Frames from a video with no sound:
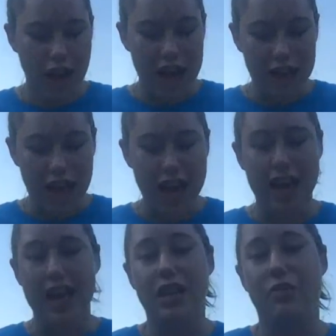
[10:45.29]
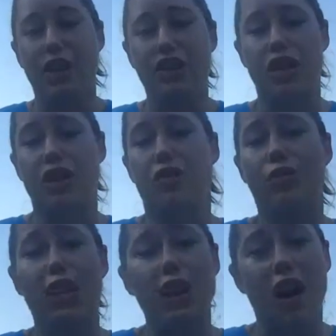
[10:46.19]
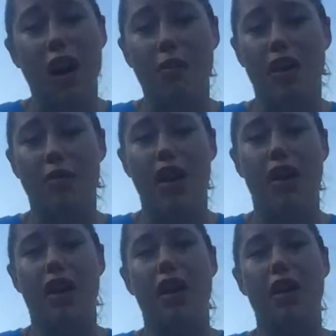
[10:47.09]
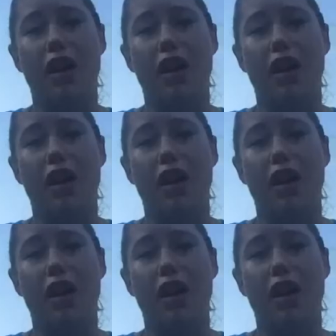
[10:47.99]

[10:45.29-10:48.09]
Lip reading: Anxiety and depression are really common among